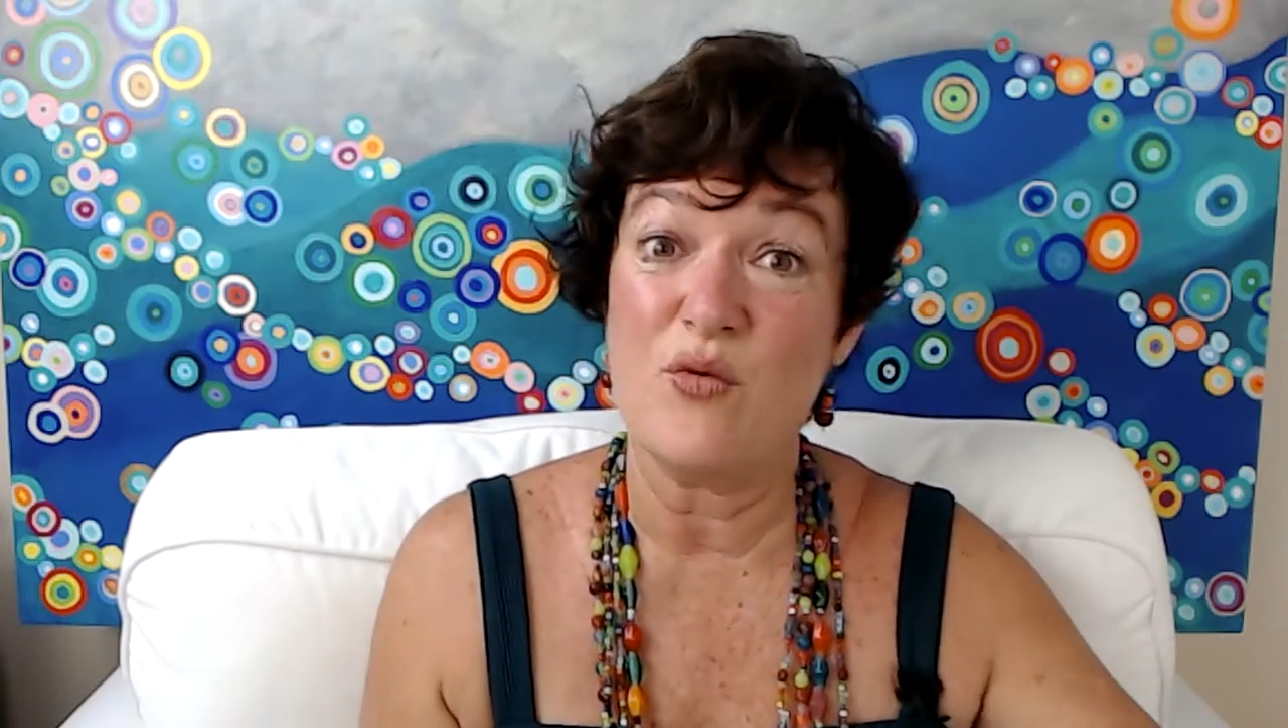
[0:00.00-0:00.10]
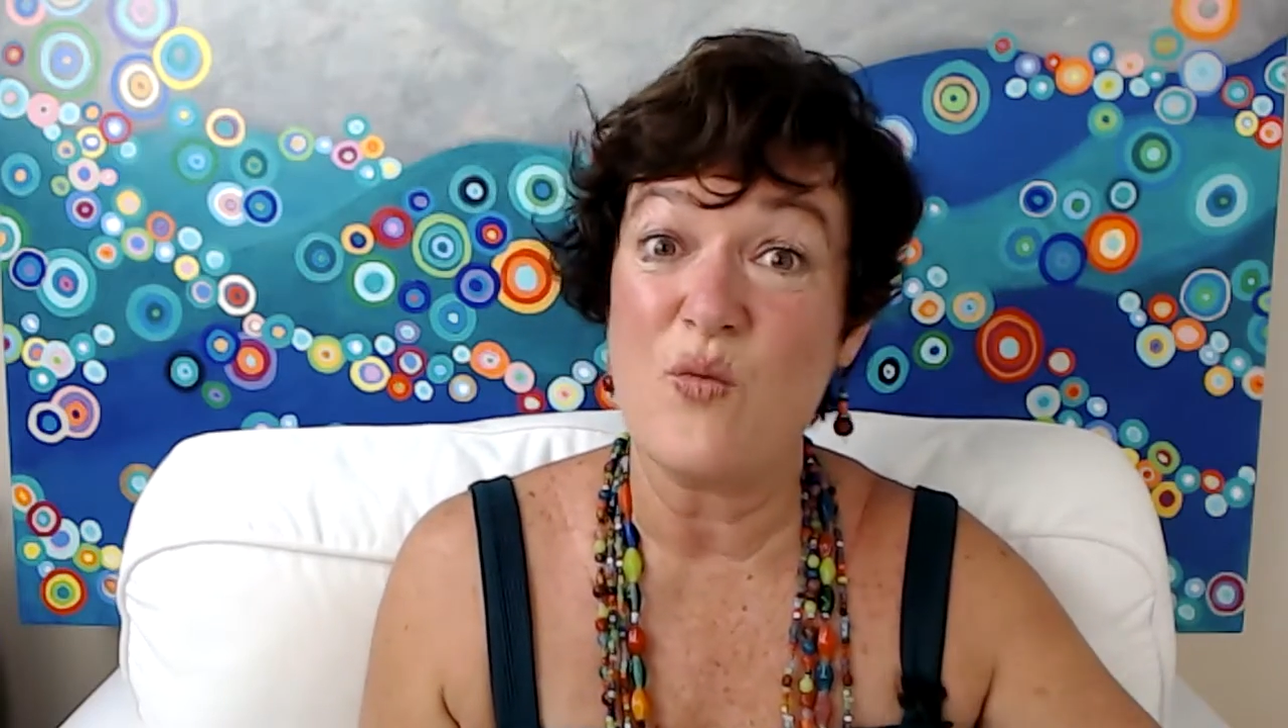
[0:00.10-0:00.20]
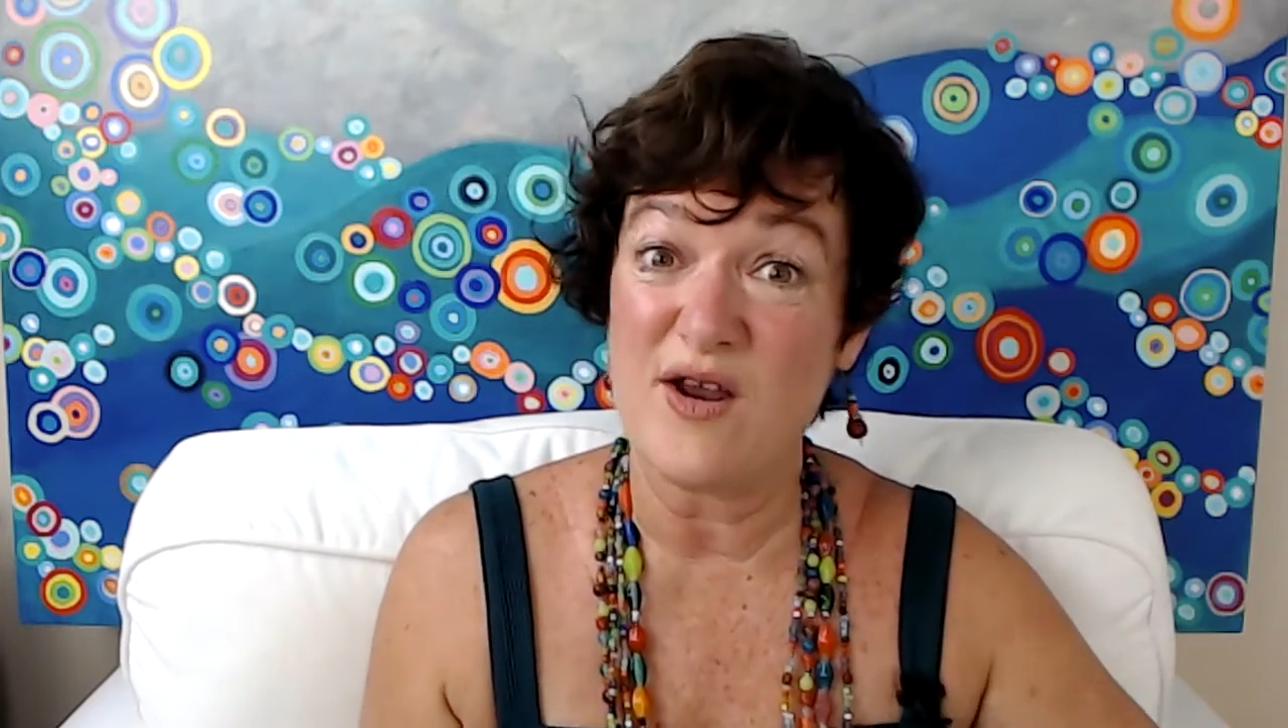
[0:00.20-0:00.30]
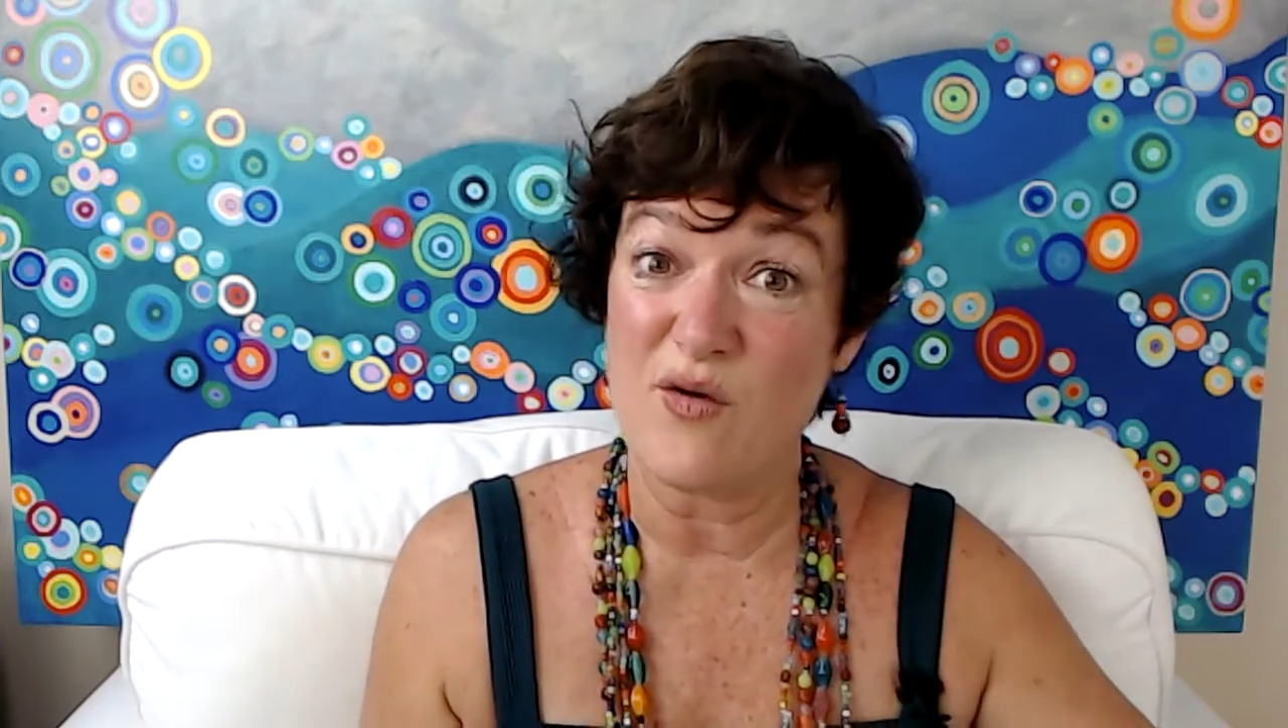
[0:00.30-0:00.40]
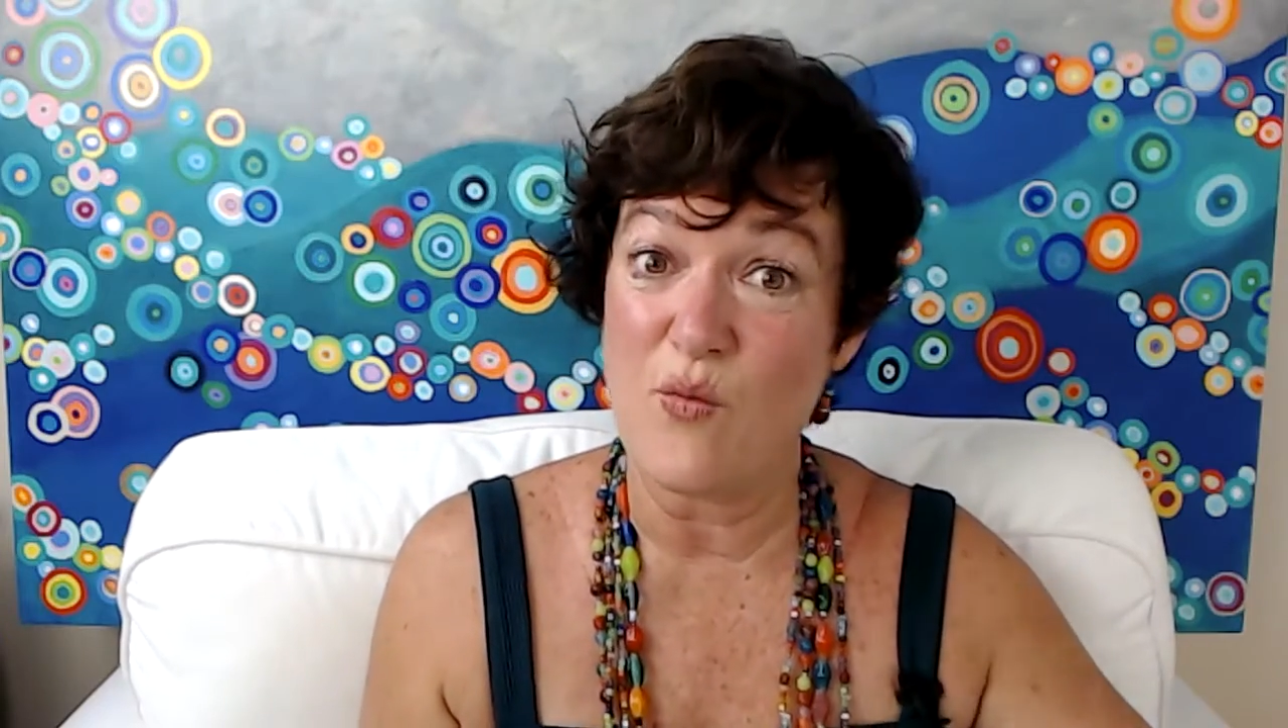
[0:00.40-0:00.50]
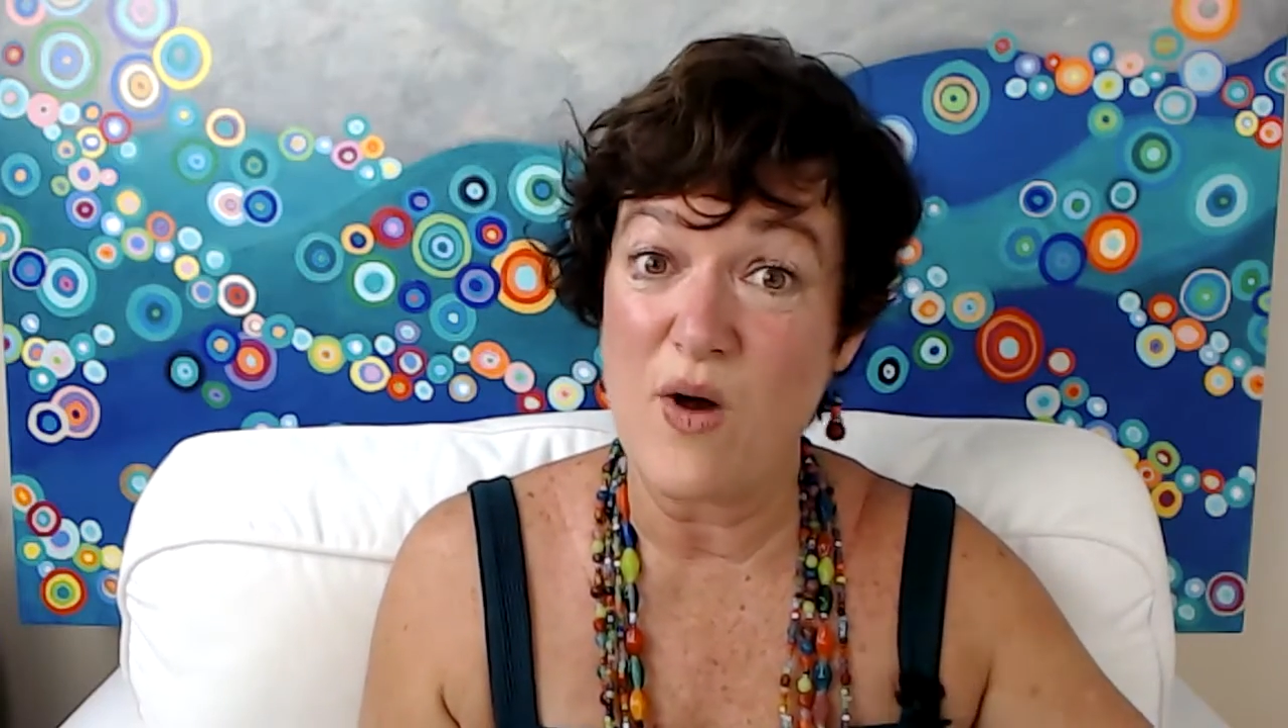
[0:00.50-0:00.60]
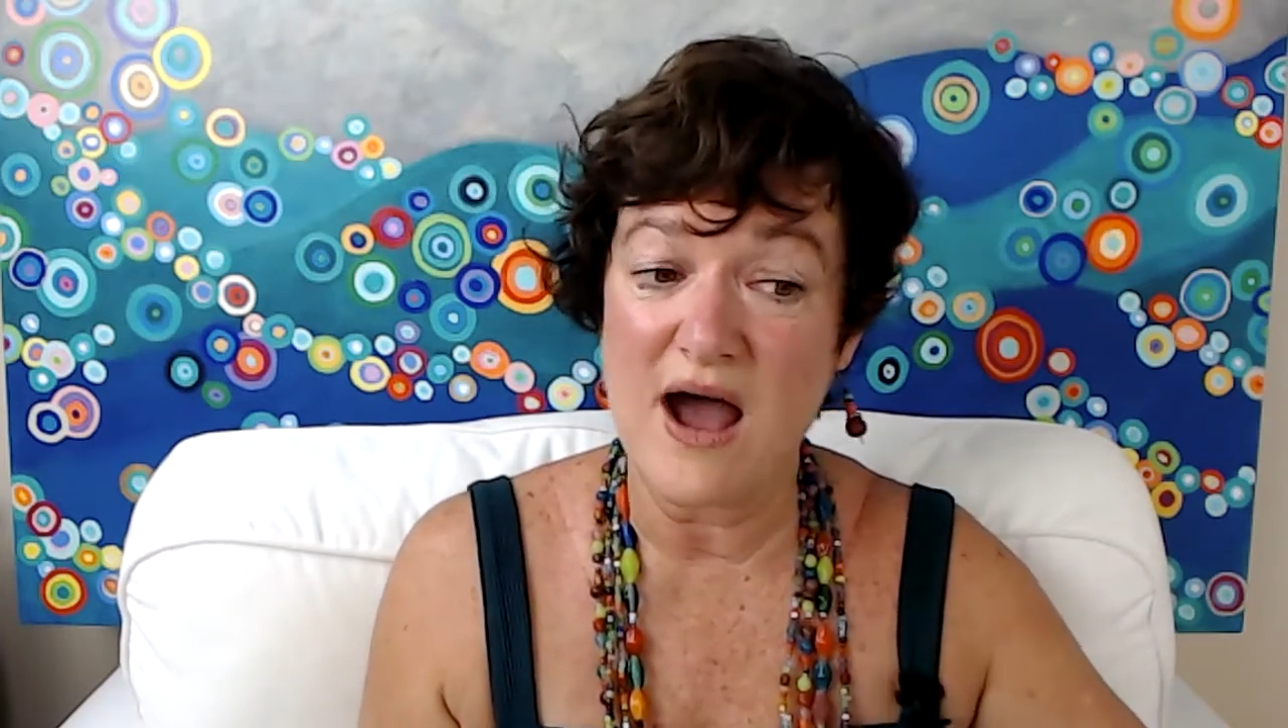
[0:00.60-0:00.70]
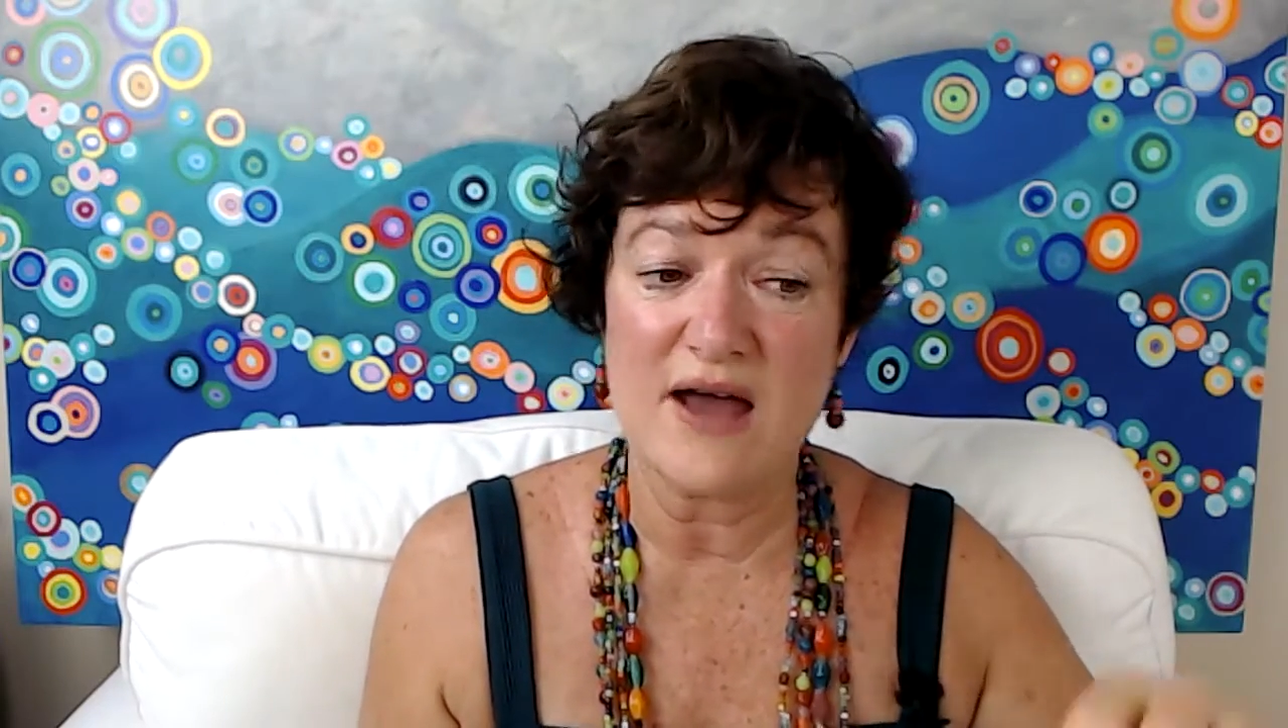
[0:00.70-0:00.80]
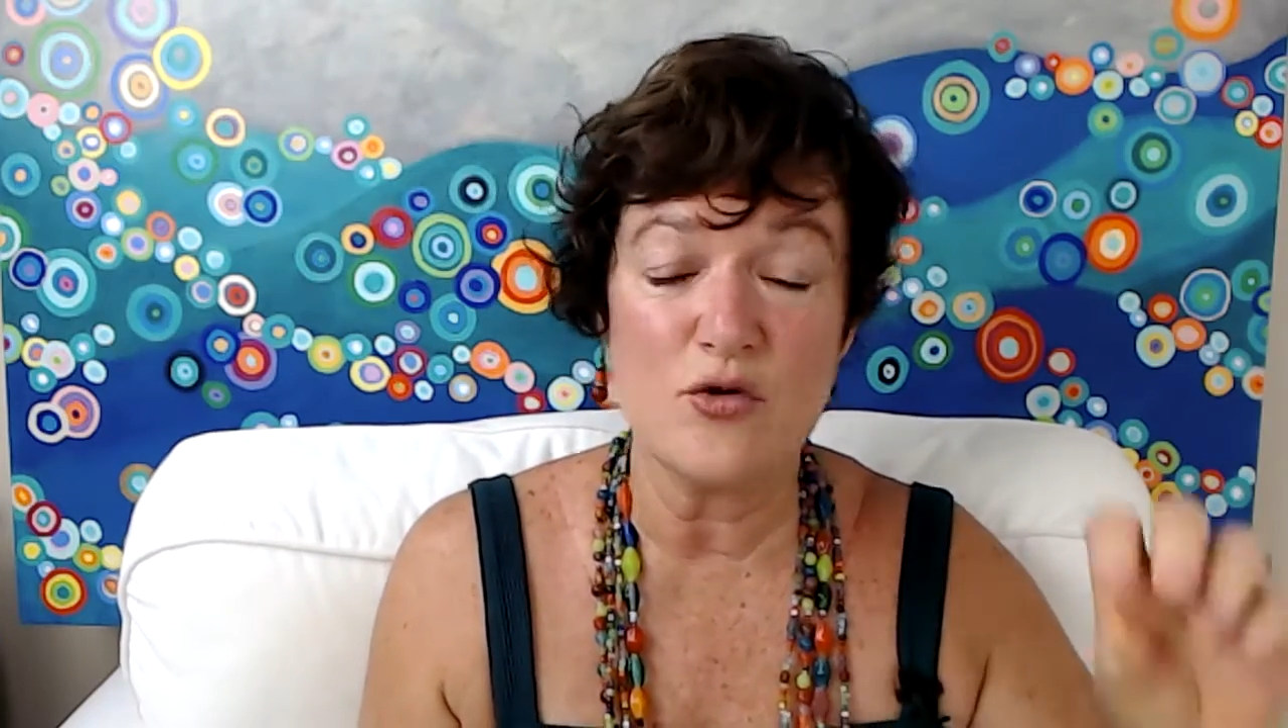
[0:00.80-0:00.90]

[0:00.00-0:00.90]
one-on-one